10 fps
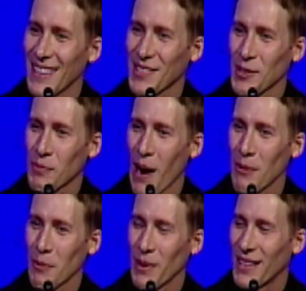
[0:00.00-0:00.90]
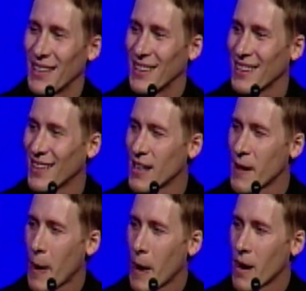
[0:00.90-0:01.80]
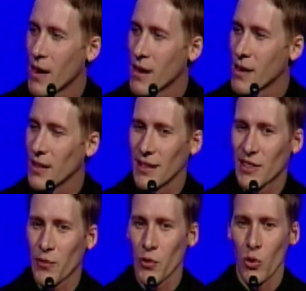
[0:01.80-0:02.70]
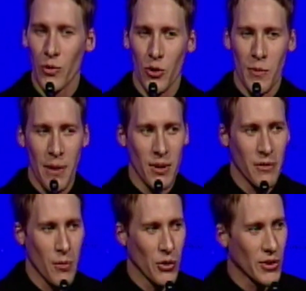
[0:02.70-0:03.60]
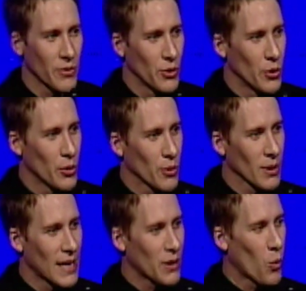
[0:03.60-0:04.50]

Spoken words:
there's probably at least a few of you, maybe even most of you, who are like,